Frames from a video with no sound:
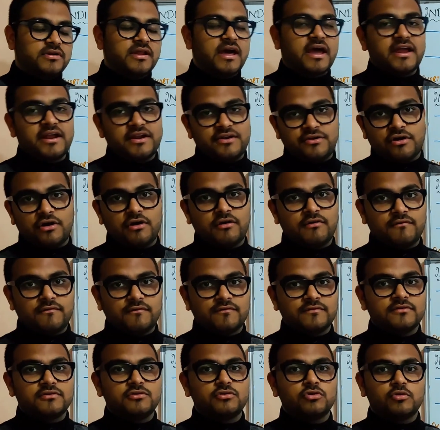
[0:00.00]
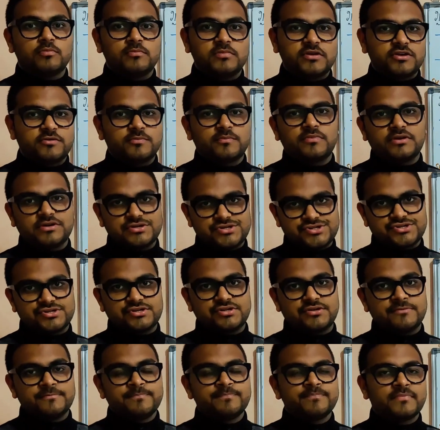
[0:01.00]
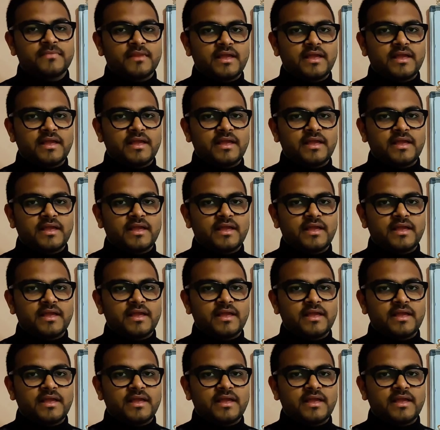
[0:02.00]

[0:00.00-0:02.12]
died of low blood pressure